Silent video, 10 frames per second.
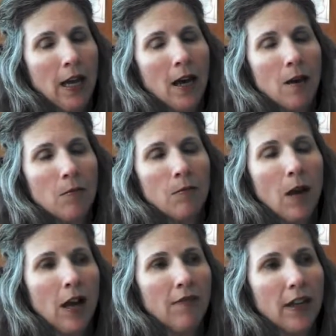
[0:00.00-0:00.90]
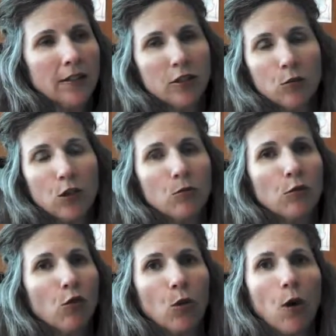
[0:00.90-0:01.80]
I've had a situation
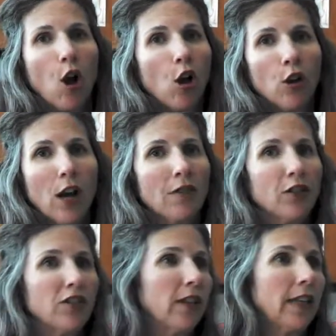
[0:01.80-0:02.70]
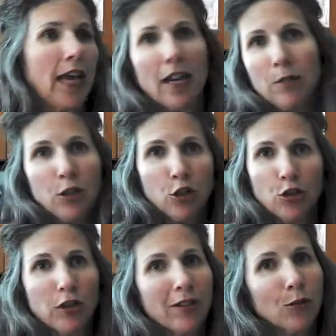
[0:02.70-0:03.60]
before where all our efforts suddenly had to be
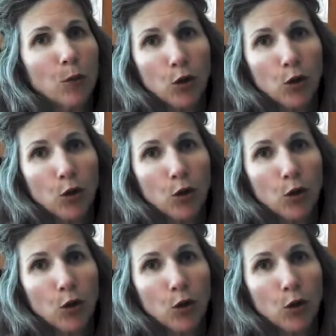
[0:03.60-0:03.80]
turned to this